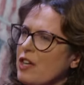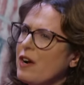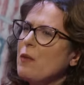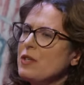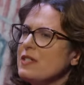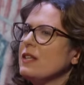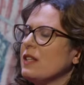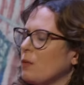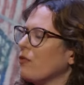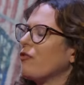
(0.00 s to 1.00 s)
other. I wouldn't say that
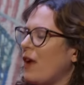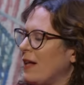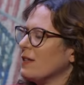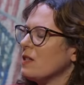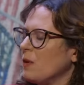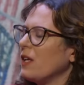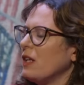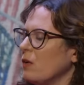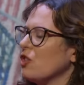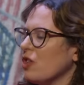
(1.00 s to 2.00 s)
they were they weren't friends, friends but, but, they, they,
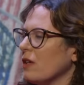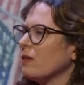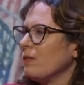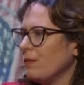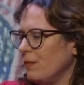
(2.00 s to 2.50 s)
knew, they each other, each other mm-hmm.